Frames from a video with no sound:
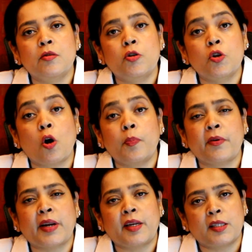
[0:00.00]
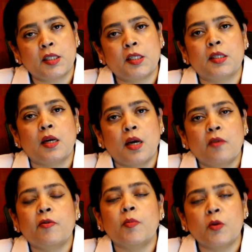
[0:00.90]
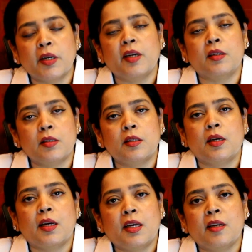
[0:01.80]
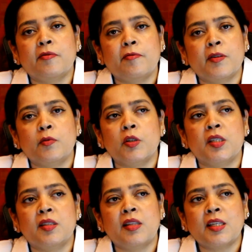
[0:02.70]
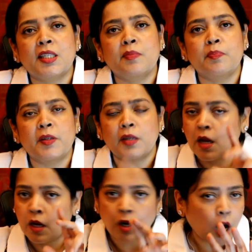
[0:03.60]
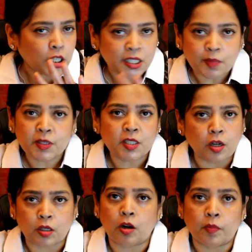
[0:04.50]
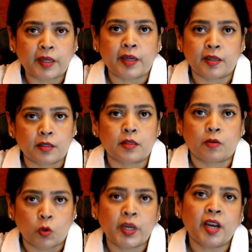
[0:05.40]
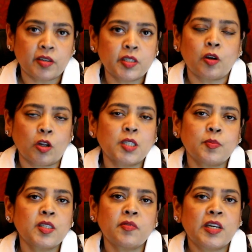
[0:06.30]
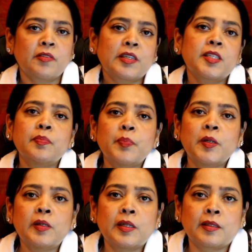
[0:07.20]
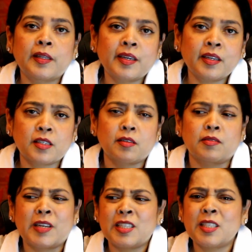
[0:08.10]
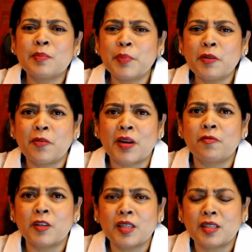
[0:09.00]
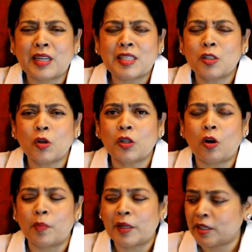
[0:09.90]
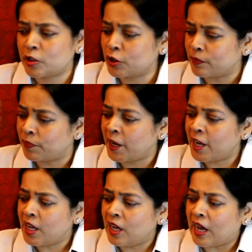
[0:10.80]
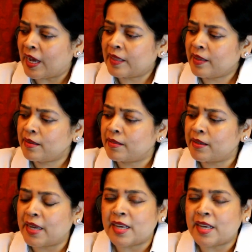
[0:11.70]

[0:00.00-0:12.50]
drop rates from OKRs if it was that simple. Concept is not complicated. OKR as a concept is a very, very simple thing. It's a very simple framework. That's not the complication. I think the